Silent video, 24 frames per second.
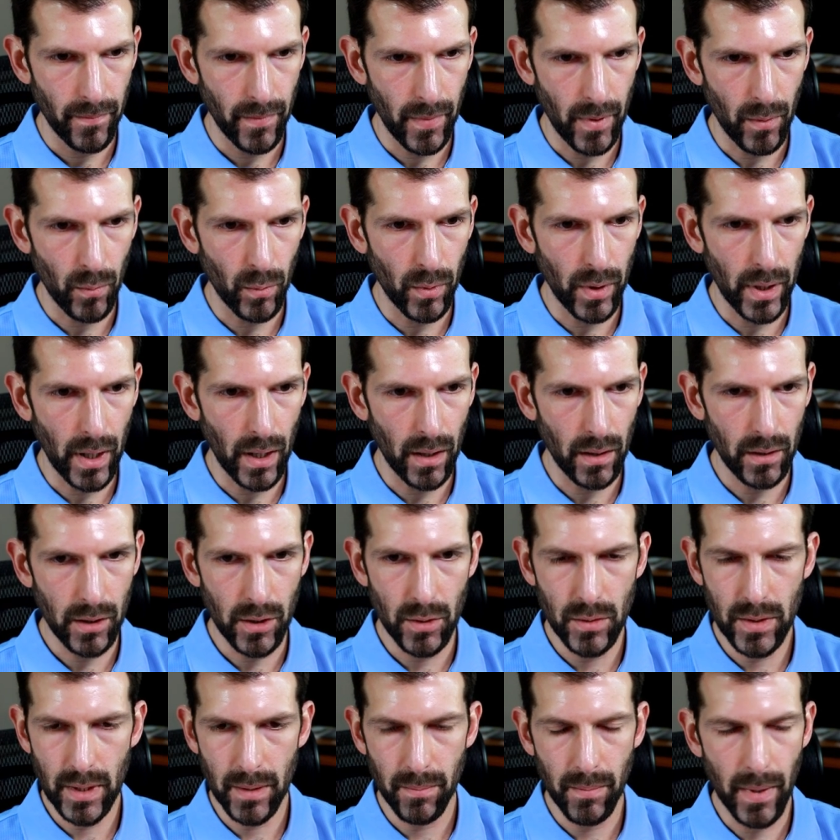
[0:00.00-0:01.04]
We are
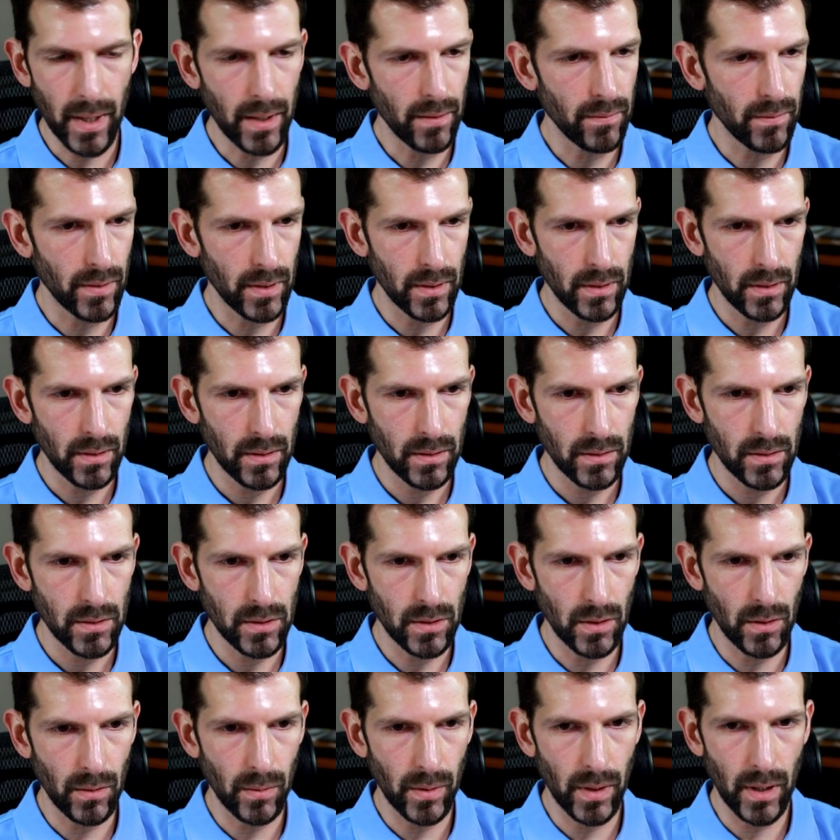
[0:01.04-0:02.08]
using Maven,
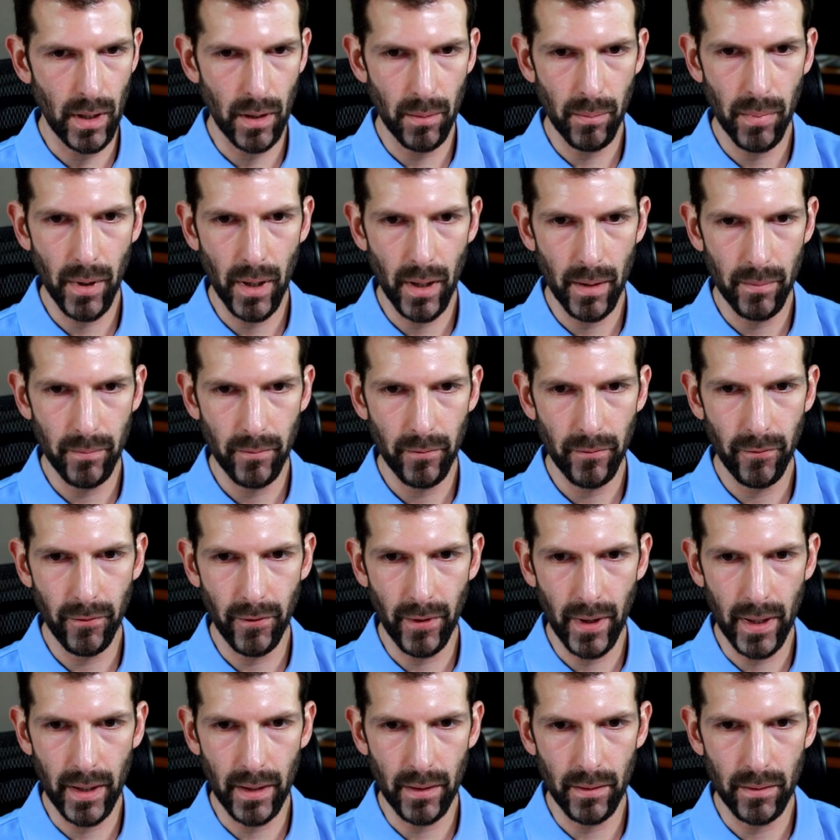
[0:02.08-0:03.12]
so in our POM
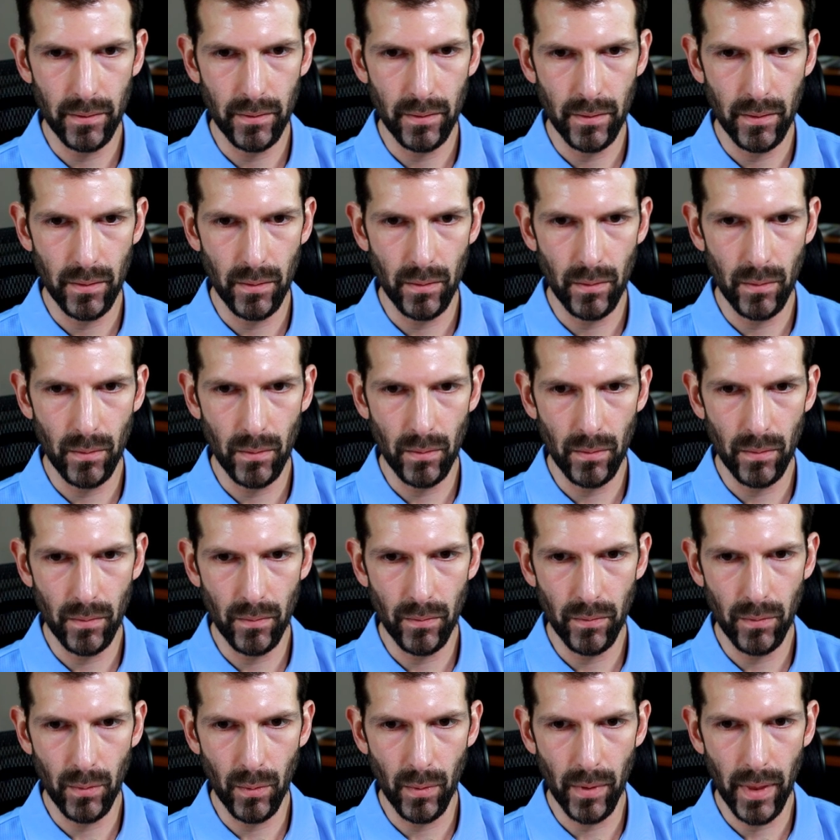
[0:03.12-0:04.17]
file
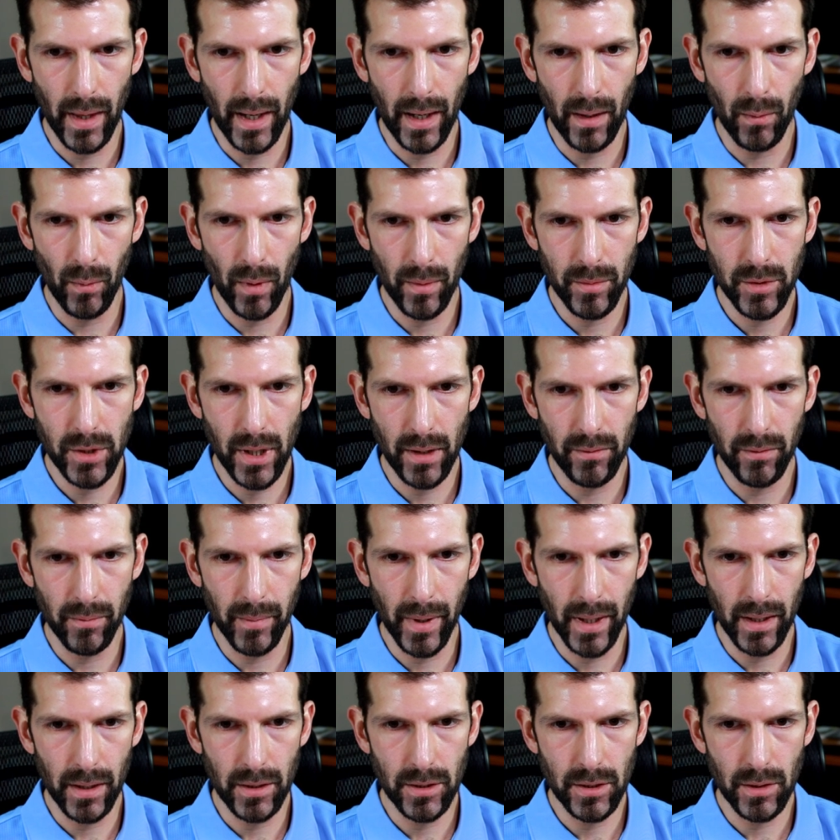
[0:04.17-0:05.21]
for that WebDriver
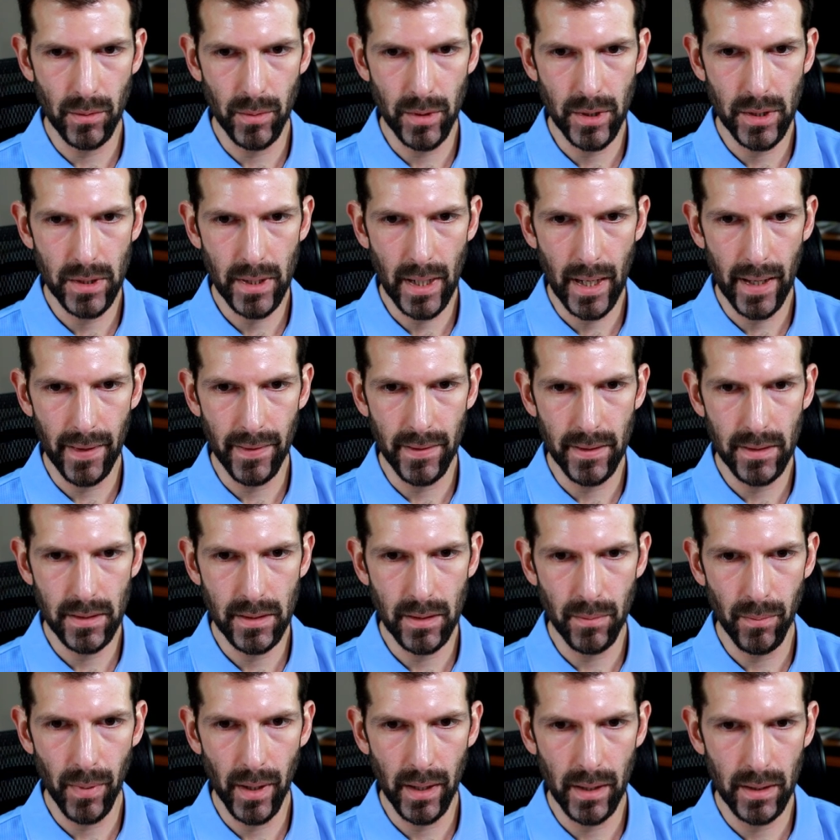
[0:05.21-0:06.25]
Manager, we just add this
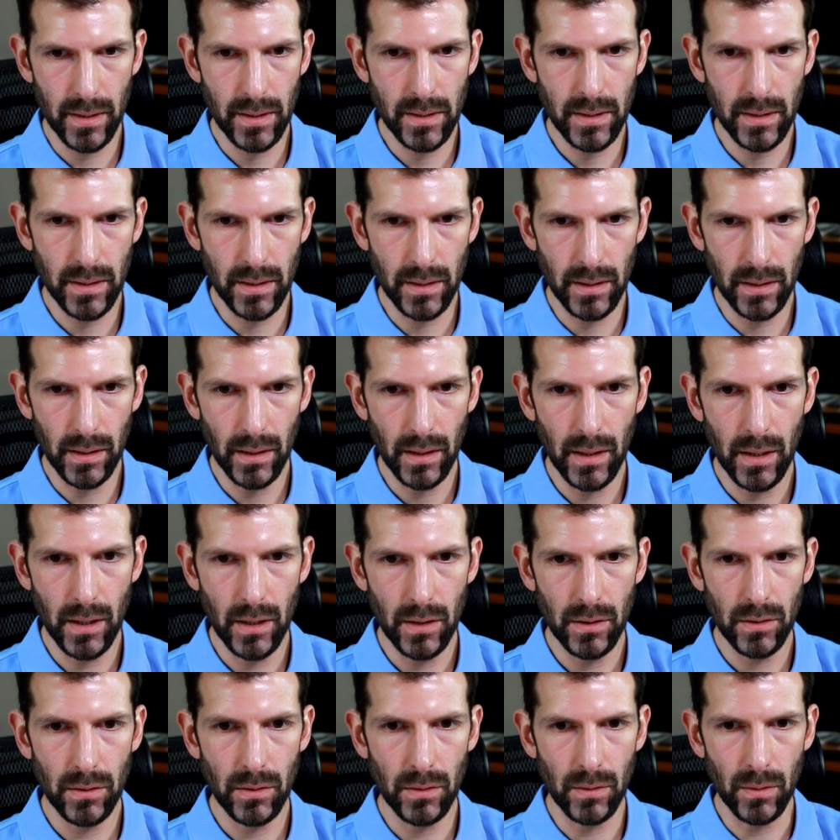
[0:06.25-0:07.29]
dependency
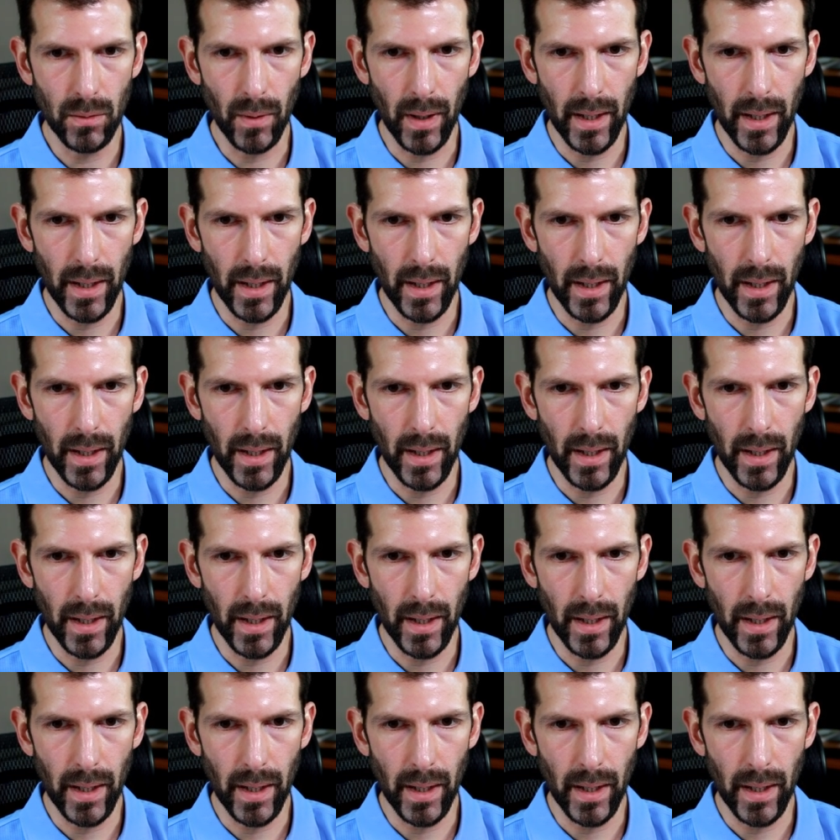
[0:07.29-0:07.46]
to